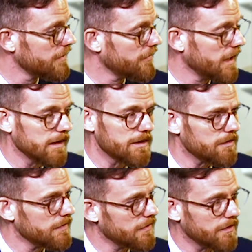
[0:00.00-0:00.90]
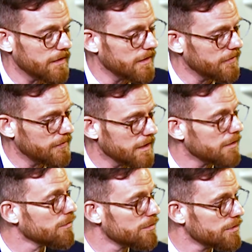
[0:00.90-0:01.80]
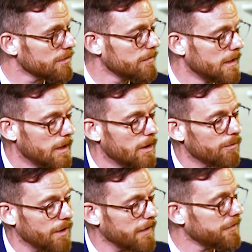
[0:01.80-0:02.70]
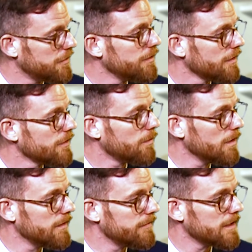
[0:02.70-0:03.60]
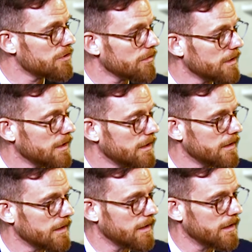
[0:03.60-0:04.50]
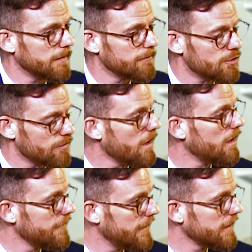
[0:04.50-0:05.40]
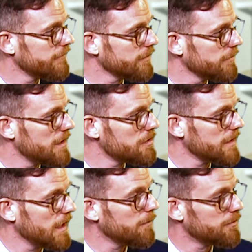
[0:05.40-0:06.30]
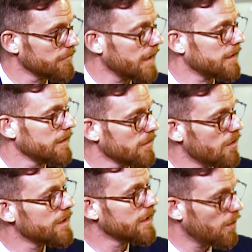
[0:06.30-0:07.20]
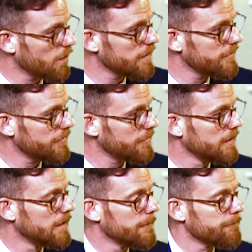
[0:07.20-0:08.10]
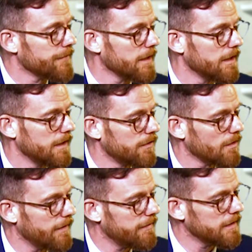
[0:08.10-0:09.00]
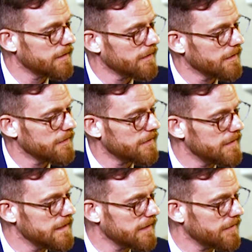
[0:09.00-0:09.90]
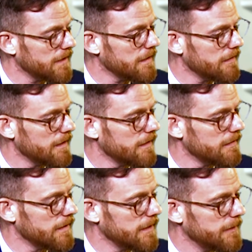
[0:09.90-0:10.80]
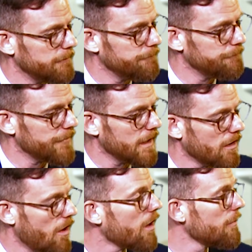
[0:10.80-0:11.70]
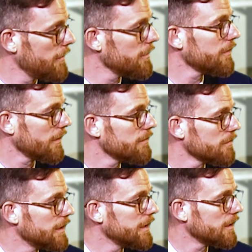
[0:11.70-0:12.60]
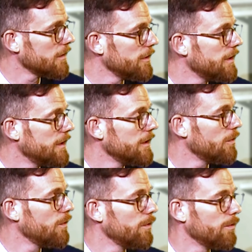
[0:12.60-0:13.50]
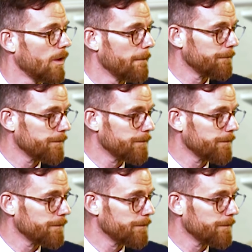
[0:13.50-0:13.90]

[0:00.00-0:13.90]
these violations is, is very crucial. Prosecutors will eventually um, draw on that information to help direct their own inquiries. Uh, and so I think uh, to the extent that um, there are members of the Rohingya community who